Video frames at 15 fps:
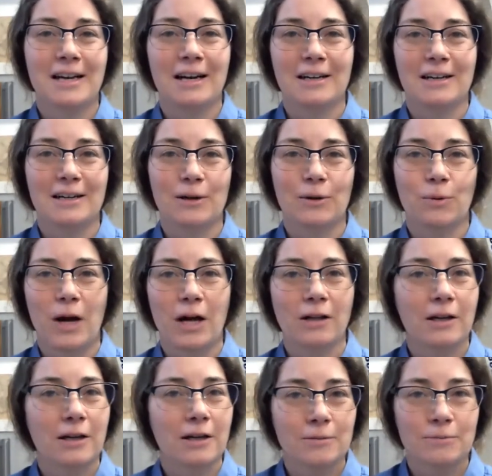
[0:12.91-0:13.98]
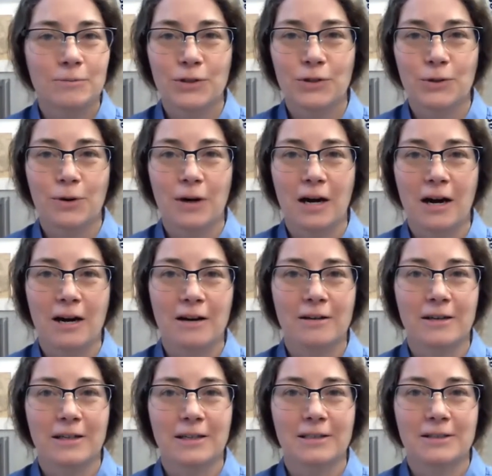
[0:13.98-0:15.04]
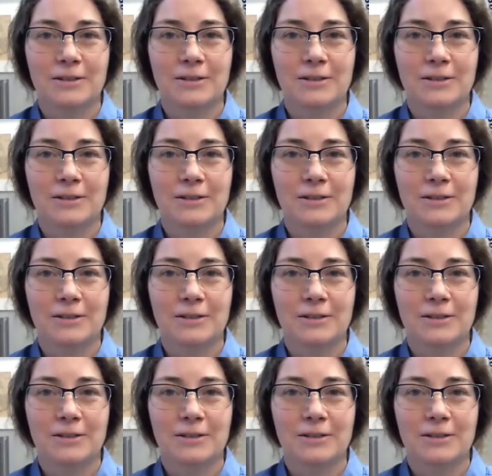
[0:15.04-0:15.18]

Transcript: Uh, welcome to our uh,